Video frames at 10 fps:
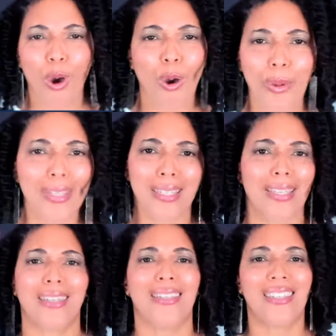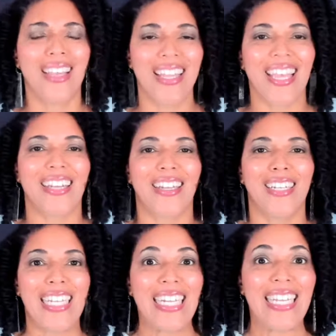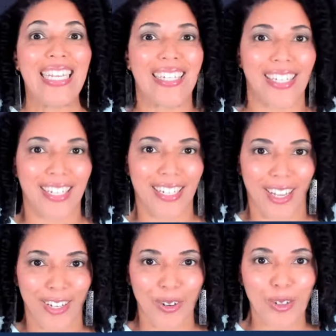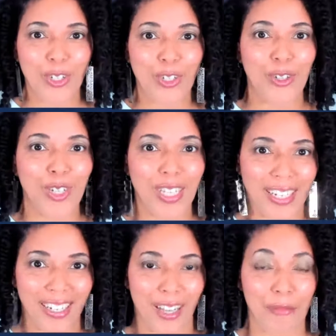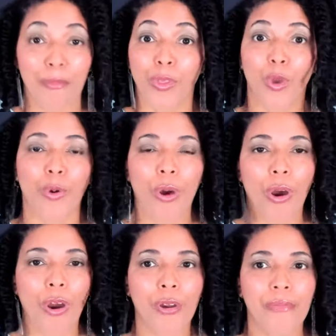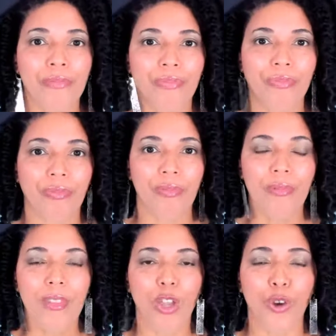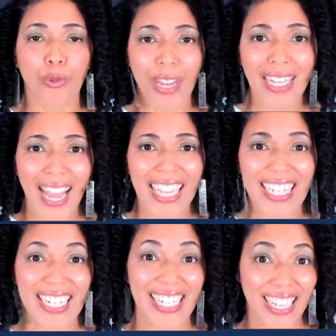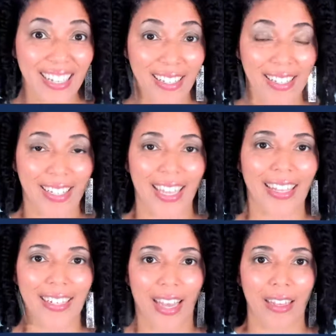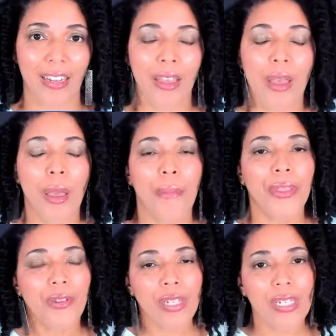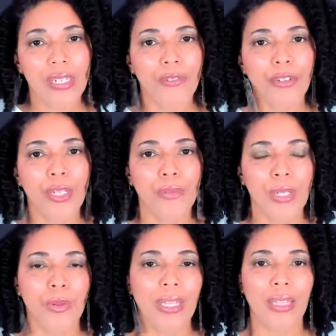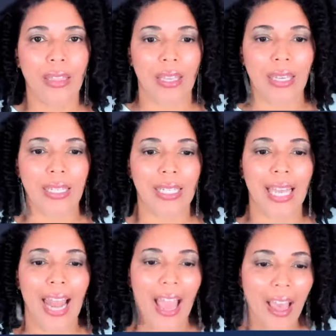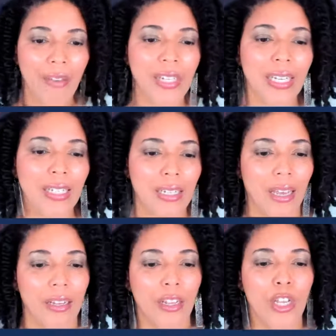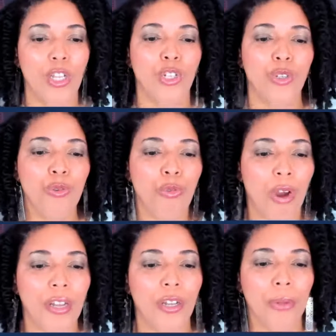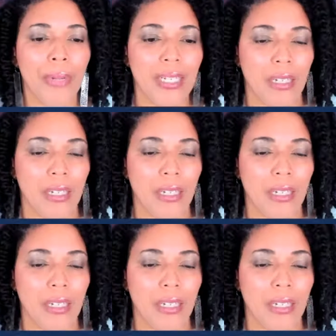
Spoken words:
always things that need to get done or should get done or are great ideas to get done. But there's a difference between the things that have to get done to run your.